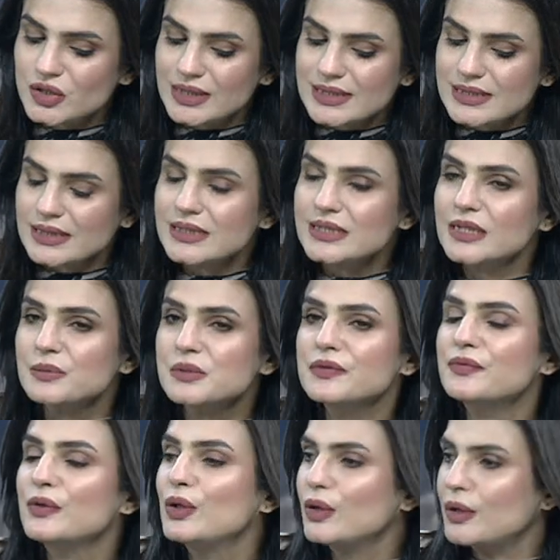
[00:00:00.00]
question is, in
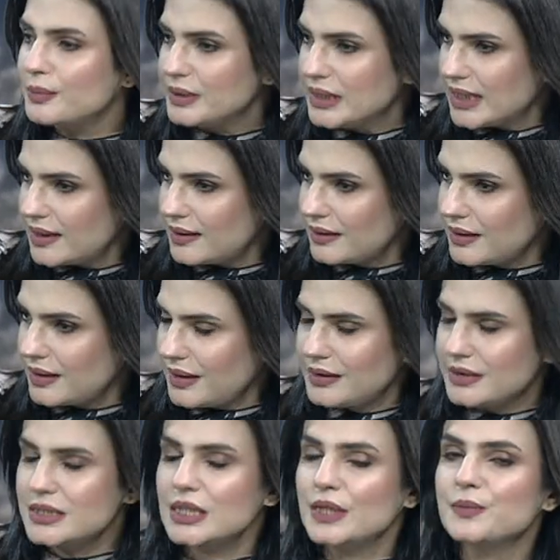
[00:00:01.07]
terms of
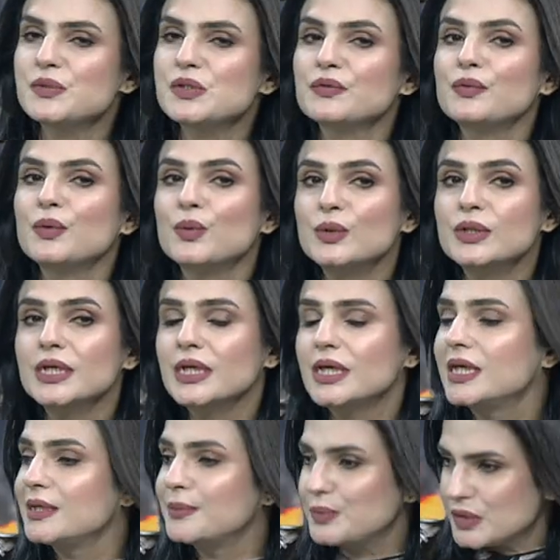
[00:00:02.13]
lobbying, in terms of
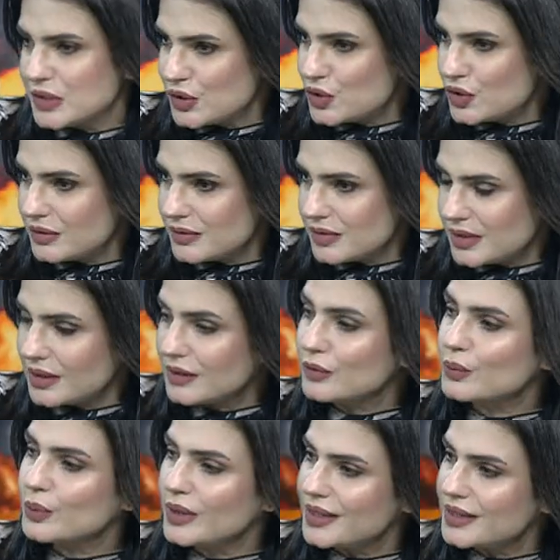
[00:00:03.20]
holding key
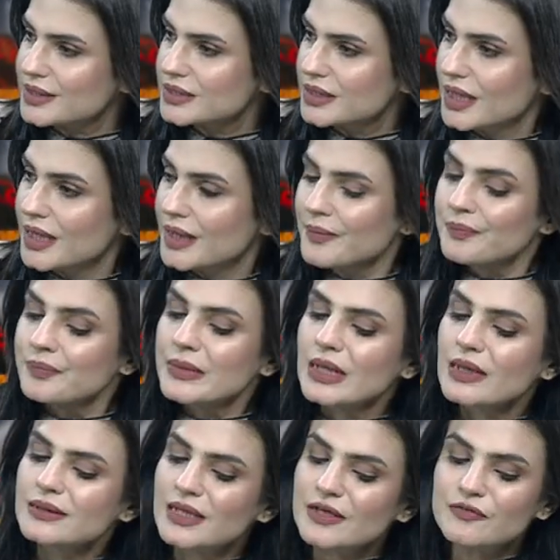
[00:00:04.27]
positions in the world,
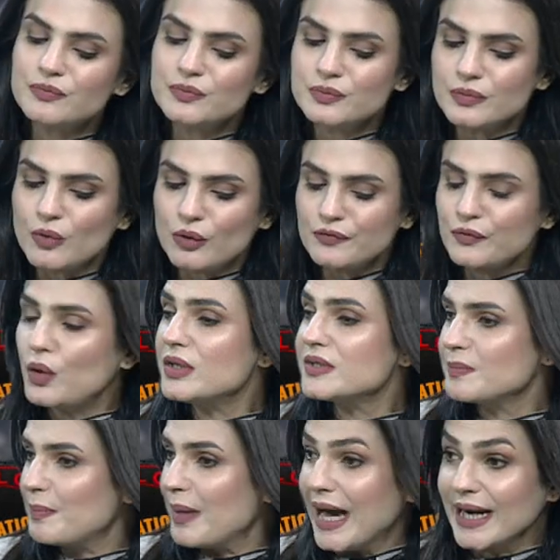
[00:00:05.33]
they've
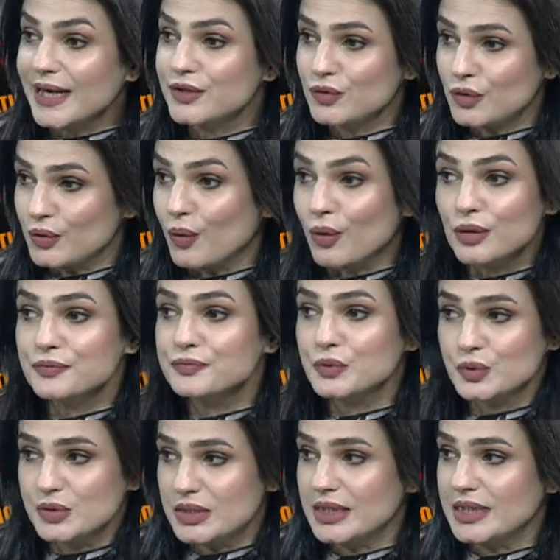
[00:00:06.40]
of course banked on
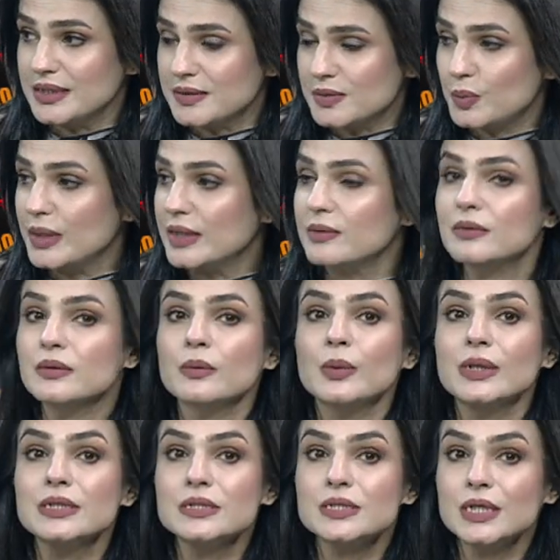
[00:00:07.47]
all of those things
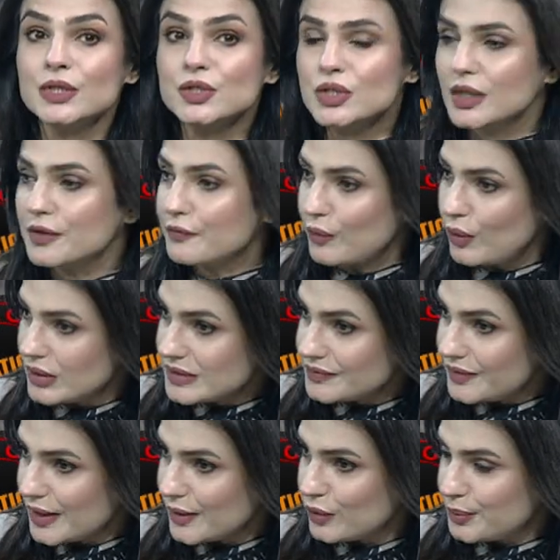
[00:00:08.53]
when staging a
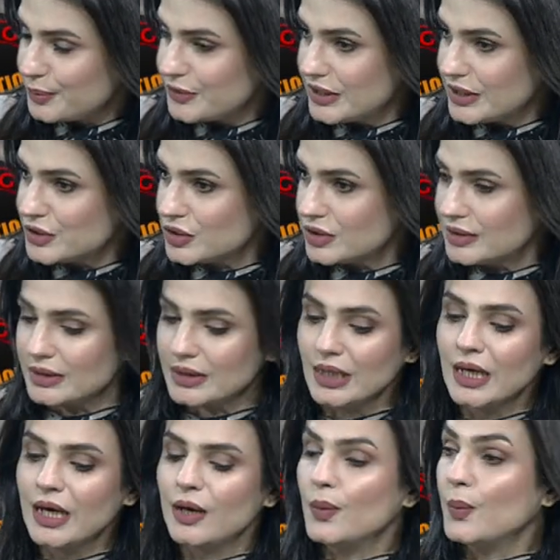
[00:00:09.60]
false flag
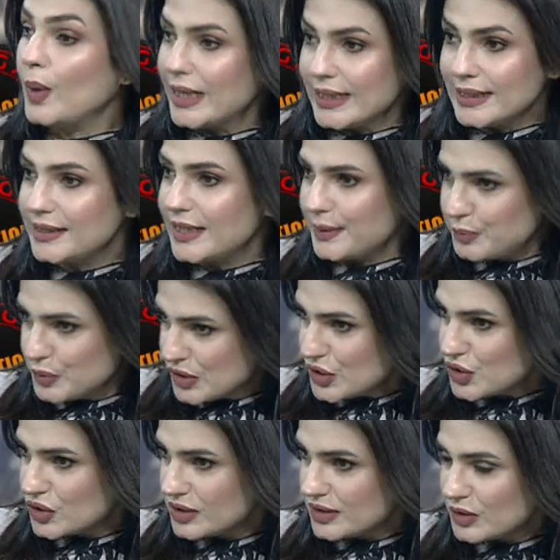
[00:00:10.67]
operation. One
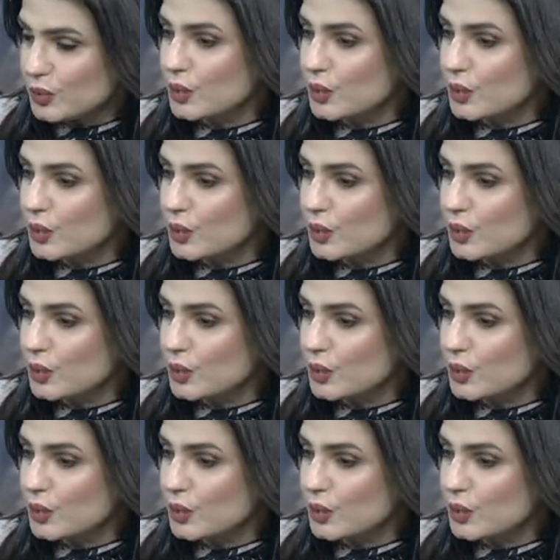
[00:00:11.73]
position in the